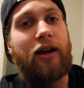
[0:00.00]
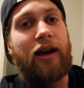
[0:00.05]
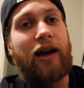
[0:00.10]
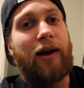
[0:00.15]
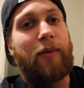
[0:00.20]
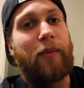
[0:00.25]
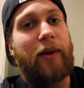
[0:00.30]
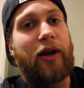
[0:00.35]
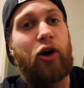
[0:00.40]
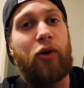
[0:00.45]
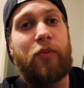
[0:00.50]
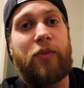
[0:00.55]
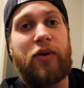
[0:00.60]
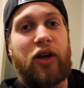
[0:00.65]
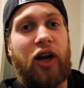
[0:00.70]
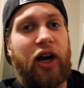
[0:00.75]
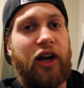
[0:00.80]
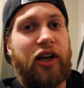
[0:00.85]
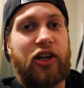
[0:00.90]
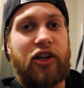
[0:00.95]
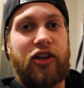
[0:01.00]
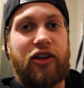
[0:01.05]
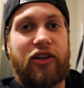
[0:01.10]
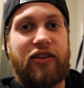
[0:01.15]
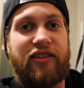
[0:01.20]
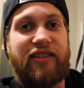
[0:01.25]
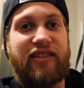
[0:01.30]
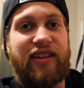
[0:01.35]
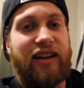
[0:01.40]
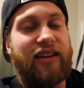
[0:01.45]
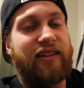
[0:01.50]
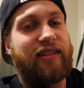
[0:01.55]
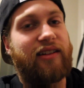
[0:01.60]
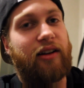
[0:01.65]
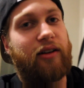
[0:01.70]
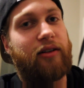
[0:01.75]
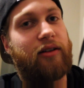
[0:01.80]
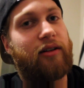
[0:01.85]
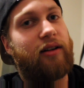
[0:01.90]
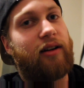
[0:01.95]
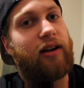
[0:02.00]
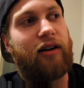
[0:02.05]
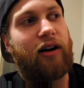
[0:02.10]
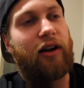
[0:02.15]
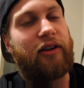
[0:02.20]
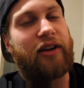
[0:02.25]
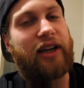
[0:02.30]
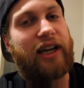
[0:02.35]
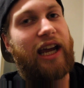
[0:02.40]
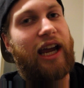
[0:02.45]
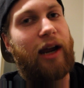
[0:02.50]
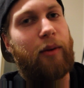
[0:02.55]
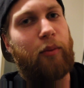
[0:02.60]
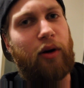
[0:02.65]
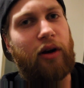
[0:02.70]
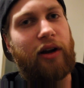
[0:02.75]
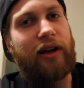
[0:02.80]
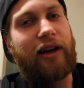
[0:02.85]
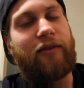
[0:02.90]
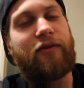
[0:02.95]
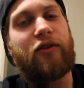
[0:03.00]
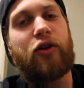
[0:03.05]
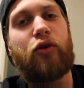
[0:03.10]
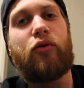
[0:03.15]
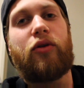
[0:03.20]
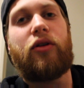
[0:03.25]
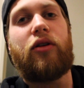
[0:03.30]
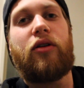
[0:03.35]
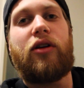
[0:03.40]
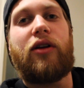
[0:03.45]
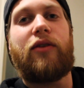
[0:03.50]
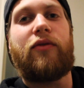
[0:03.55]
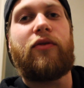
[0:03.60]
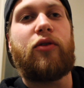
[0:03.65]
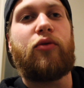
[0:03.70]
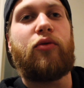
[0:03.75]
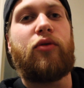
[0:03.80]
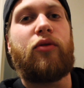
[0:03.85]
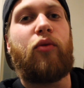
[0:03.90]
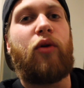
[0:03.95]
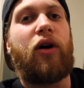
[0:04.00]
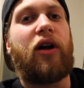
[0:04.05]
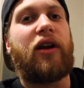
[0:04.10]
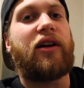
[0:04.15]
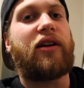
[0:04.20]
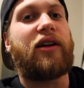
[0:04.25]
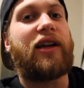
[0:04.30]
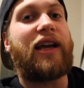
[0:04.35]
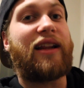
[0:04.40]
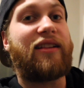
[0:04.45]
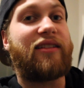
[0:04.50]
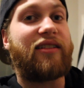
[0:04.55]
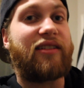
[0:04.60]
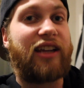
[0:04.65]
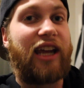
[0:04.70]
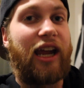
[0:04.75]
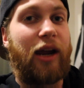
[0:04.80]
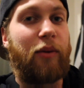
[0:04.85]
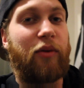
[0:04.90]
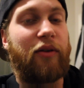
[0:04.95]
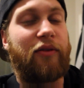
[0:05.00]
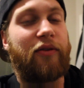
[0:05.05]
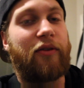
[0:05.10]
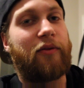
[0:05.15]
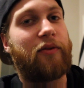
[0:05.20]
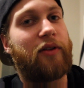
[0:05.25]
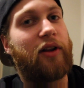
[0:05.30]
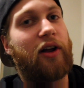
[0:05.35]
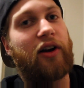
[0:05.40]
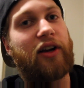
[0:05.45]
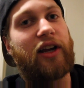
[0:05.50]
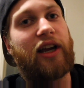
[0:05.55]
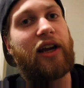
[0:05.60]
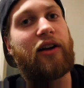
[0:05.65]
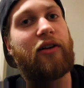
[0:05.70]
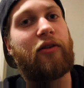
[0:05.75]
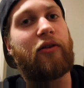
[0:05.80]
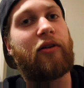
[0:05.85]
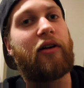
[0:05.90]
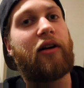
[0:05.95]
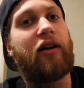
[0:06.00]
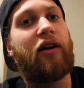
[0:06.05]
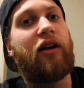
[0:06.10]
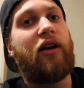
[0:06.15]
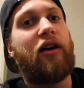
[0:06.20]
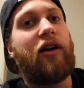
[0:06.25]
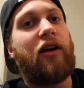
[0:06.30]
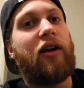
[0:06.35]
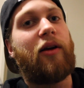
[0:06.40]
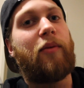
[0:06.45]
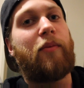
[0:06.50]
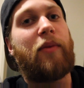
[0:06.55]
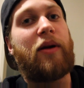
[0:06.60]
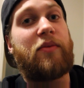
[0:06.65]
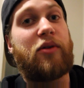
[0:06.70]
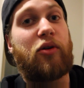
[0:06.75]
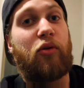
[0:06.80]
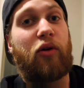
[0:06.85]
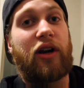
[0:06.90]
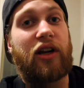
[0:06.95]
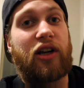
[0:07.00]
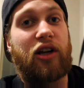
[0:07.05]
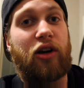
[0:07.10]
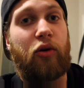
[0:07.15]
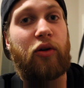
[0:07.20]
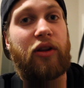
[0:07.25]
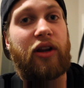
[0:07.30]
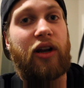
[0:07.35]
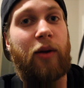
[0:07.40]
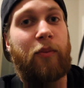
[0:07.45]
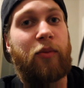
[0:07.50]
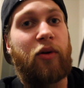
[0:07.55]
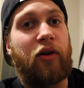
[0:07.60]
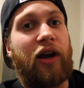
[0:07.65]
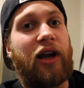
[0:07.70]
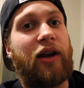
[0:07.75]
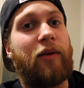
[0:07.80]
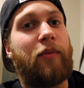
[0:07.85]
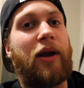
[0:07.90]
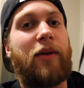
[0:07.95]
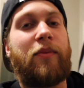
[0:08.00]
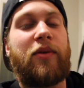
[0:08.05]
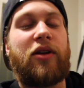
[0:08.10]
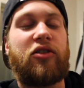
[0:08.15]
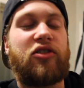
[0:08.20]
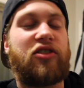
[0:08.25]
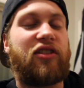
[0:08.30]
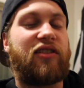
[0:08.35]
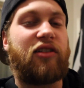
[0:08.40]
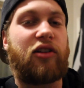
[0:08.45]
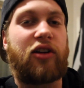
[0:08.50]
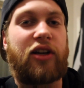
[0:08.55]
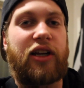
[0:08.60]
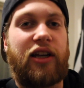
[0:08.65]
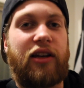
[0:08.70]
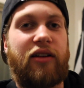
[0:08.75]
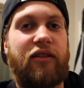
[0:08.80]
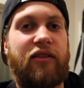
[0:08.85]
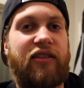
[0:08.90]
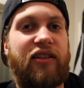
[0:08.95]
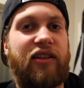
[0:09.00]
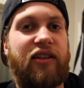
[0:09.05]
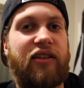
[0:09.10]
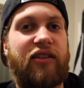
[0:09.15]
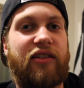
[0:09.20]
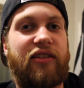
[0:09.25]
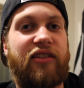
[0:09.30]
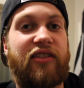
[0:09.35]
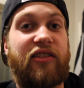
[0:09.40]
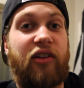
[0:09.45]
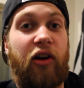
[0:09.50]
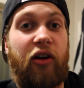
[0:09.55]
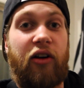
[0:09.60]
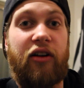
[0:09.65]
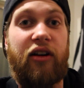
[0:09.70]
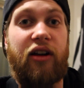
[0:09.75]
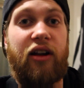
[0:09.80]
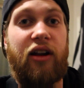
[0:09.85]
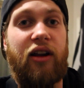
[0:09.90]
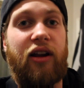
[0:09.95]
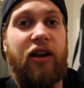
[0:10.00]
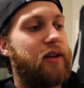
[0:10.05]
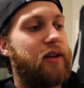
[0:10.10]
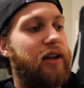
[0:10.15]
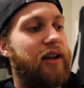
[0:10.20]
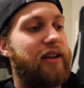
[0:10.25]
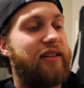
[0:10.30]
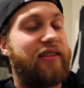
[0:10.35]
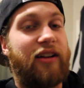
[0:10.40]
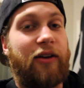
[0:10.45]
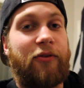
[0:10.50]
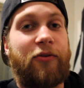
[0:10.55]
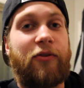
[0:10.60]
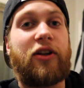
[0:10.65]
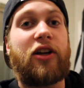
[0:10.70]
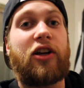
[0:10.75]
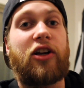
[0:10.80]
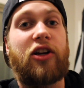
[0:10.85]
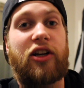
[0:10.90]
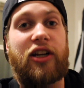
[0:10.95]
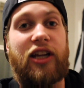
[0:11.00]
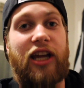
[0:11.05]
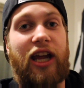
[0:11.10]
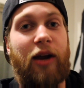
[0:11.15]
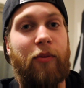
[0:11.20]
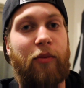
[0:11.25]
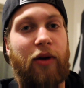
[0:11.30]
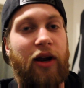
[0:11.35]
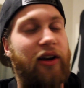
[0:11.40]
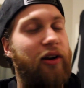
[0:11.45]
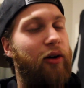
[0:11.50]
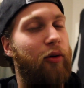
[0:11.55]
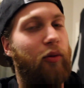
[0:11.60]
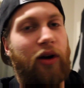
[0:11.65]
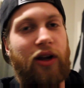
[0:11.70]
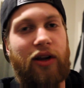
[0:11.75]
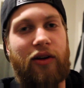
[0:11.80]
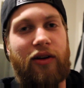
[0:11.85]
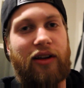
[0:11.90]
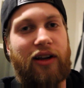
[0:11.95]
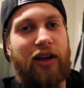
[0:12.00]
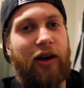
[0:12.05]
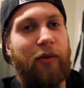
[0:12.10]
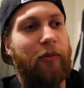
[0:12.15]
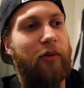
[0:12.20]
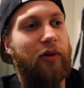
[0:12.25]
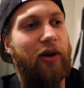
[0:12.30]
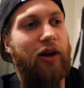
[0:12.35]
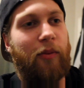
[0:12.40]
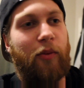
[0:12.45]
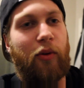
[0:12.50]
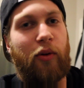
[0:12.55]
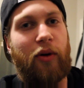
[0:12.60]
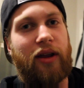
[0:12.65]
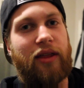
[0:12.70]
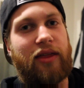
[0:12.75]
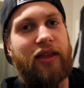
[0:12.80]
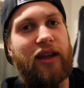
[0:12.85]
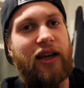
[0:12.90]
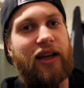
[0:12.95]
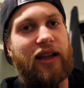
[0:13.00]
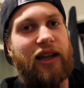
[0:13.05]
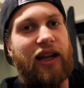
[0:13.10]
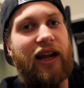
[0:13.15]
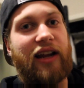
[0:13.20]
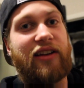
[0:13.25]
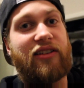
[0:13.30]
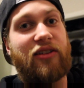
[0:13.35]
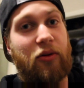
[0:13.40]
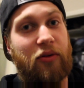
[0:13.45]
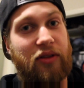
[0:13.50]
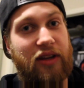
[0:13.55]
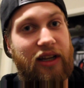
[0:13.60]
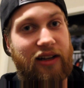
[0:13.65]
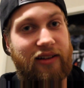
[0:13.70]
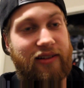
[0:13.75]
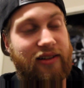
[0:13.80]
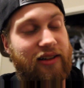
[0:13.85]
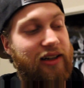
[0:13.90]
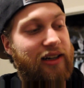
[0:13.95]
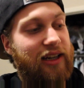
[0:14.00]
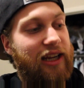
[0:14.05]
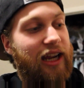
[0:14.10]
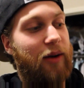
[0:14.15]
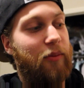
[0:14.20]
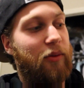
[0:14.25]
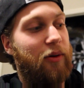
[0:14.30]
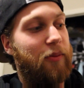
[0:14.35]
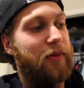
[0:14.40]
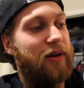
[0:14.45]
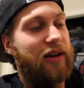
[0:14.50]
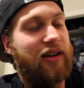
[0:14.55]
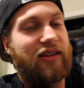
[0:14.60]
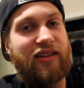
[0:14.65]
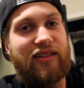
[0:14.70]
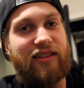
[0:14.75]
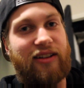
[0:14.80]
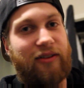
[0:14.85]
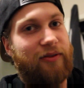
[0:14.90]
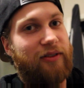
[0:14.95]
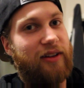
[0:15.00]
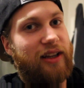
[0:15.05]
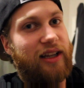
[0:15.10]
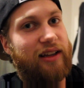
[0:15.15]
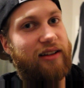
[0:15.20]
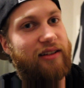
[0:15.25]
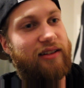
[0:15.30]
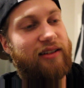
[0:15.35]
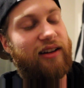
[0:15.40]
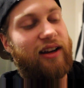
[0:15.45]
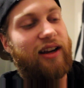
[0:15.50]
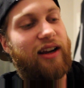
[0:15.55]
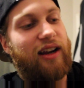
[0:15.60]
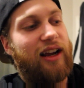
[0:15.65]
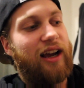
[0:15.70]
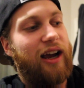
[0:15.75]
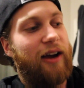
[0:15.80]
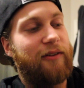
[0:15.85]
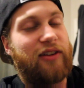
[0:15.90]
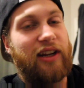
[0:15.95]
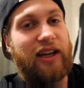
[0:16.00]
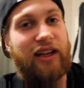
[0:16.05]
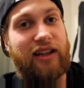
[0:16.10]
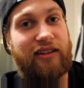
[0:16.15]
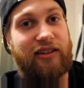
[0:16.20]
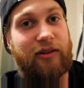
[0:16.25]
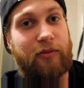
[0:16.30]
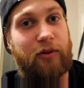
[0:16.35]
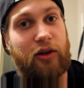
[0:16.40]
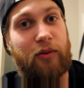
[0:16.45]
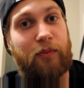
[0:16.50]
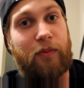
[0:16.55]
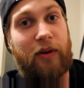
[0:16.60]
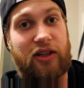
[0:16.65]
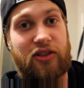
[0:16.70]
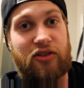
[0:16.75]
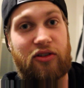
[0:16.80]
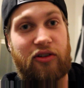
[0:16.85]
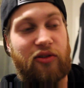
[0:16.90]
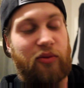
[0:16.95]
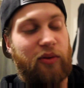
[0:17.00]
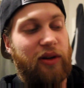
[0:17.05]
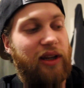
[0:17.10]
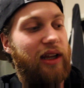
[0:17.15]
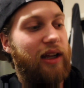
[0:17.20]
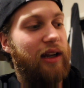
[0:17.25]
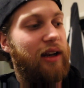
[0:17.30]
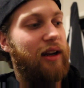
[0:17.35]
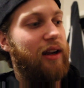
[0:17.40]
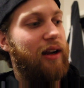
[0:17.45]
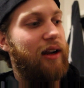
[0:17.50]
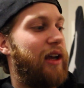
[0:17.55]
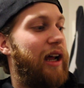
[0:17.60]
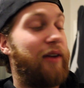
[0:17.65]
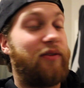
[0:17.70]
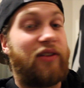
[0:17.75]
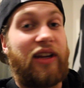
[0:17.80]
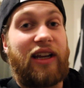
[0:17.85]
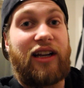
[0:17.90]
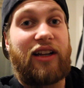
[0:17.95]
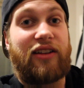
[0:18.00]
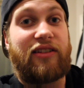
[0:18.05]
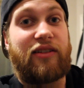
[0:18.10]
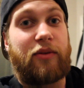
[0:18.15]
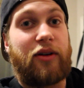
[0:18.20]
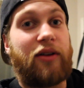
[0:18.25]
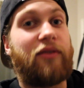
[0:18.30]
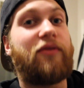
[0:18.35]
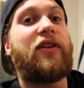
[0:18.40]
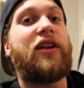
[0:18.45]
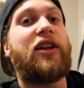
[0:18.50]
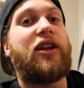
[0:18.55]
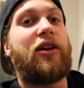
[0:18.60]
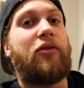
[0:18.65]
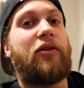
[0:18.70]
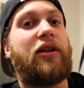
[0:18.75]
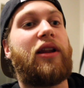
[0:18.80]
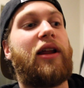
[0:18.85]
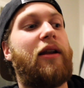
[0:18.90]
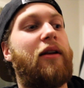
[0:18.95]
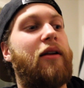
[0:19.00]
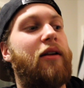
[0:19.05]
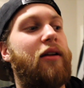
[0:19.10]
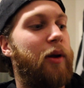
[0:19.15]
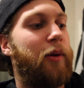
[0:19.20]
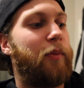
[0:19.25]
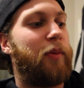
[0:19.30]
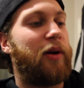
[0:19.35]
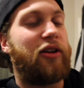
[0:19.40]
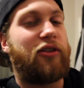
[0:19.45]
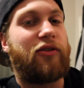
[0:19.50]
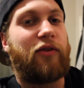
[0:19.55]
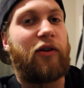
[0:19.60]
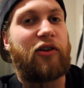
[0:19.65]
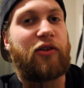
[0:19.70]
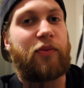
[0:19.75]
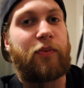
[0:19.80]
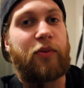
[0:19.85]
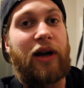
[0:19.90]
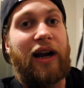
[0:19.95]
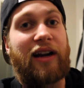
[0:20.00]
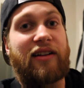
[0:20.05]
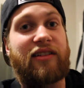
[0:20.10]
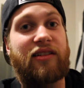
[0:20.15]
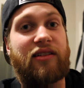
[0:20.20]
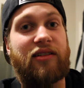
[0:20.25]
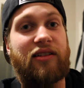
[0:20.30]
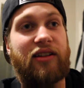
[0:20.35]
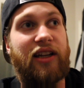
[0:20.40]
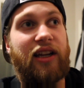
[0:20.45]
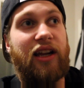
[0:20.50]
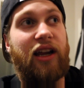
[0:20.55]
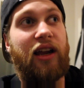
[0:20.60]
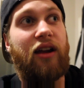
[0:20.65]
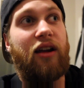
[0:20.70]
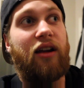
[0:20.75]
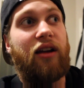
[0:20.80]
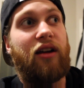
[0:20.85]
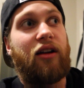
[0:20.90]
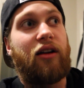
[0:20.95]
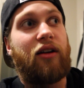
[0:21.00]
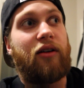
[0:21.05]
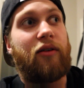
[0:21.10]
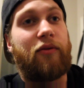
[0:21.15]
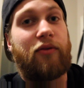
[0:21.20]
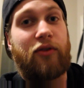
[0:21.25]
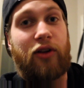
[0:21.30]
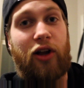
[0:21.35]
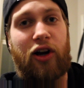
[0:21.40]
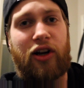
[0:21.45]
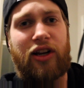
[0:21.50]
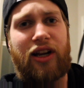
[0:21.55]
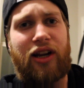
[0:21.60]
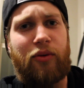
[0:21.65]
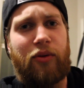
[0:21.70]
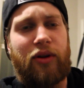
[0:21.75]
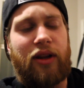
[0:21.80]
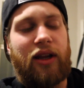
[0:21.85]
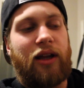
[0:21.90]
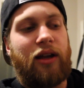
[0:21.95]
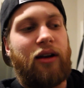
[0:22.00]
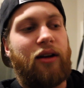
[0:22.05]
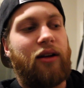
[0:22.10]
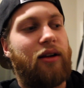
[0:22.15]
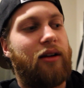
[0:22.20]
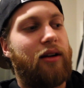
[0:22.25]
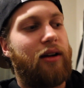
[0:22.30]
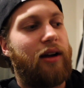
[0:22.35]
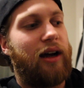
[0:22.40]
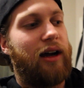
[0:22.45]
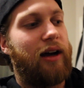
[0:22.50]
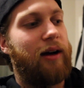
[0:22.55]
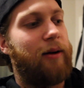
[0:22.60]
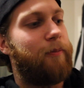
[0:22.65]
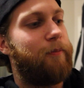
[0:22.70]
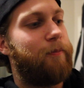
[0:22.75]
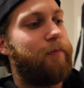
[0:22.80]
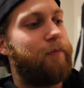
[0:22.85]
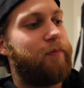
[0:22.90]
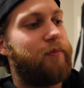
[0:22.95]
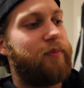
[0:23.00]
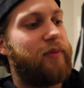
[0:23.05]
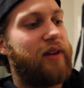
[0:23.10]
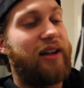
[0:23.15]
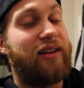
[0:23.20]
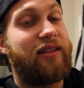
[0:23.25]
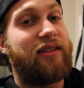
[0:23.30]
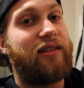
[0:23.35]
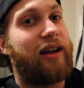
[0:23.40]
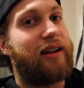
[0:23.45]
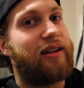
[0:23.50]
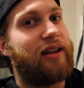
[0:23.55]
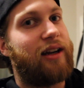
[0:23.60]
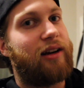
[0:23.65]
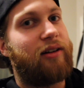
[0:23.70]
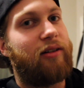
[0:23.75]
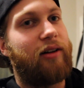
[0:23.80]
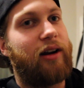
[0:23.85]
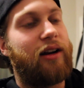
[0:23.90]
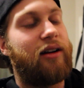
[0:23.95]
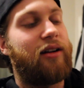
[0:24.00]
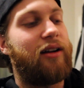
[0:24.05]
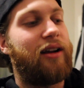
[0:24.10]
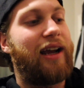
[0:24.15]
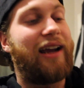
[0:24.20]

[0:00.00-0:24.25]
I hope you got a good sense on the camera, and if you would want to get this camera for vlogging, or maybe you want to go with an upgrade, maybe you're just looking to start. It's definitely a good camera. I don't want you to come away thinking that I don't think it's a good camera, because it definitely is. I've taken some good pictures with it. I've taken some good video with it. But as far as practically vlogging with it, it's not that great.